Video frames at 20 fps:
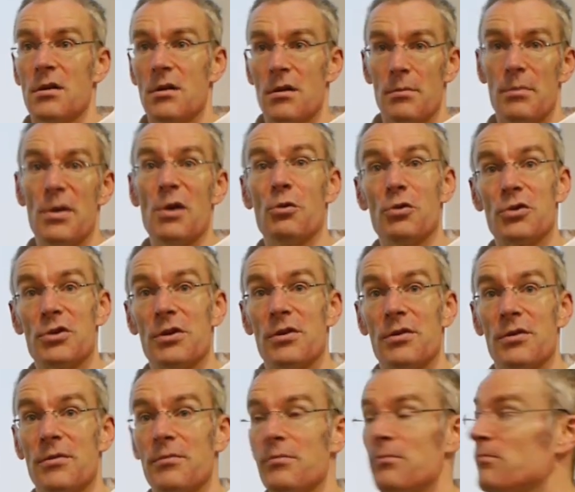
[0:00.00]
build.
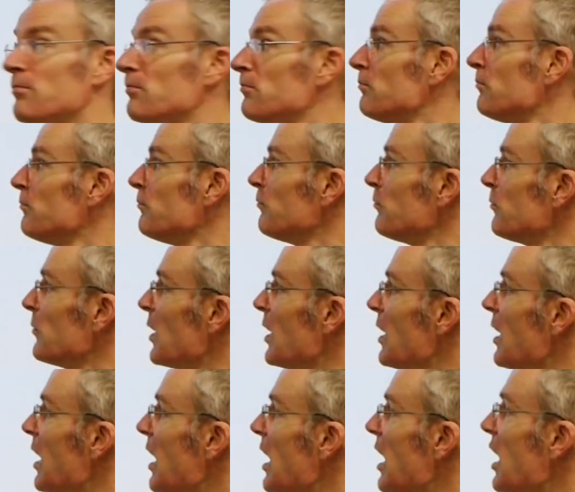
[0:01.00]

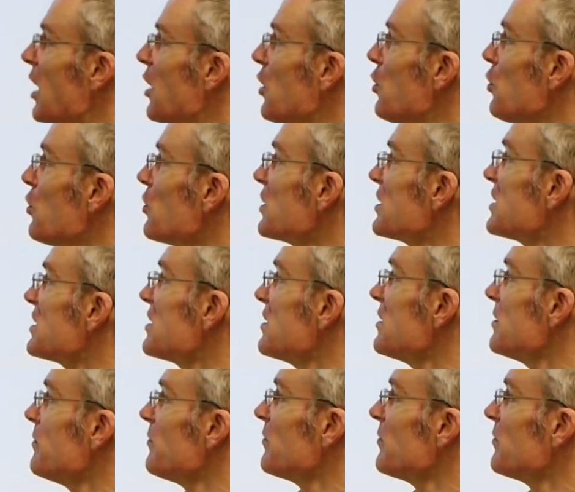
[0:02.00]
Hooks